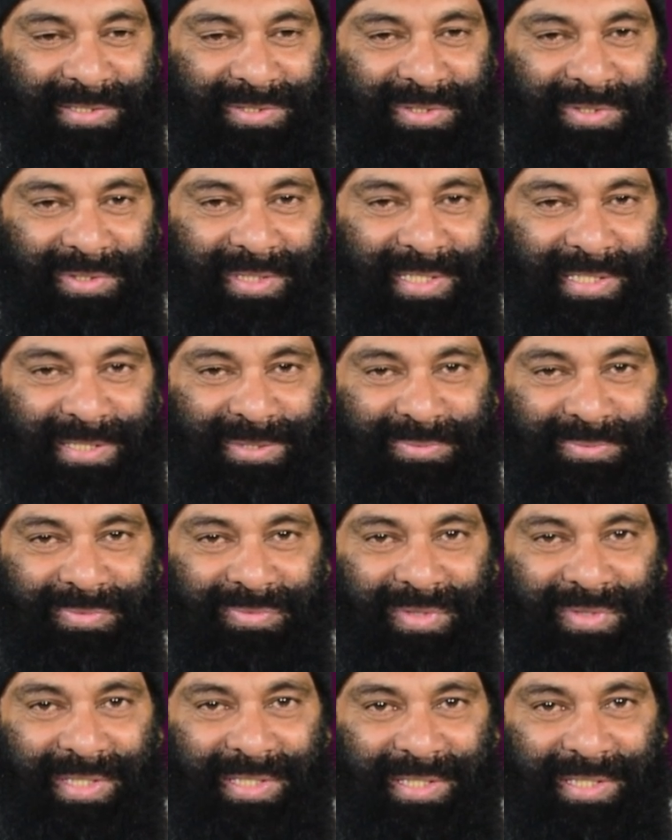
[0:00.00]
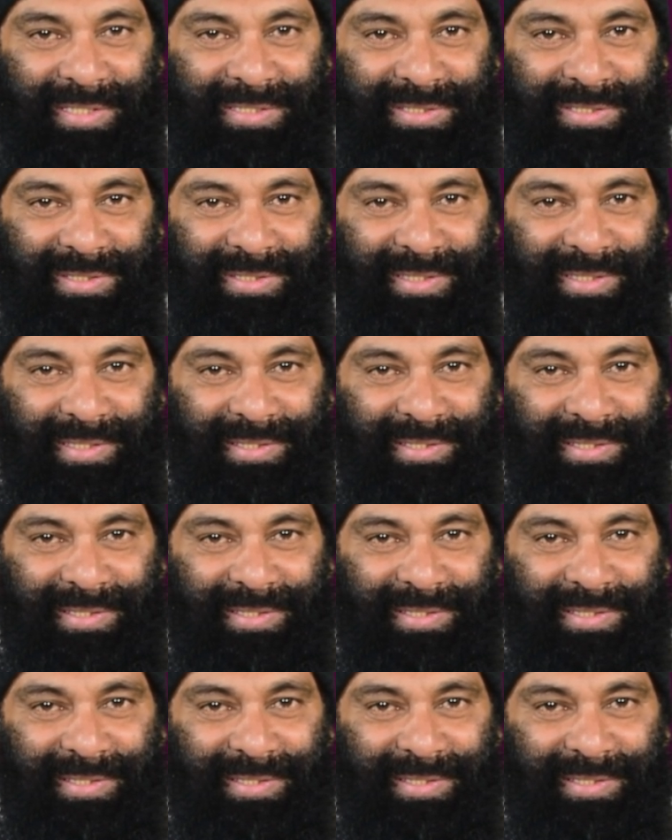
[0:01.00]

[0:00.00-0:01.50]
told Lakshmi Venkatesh,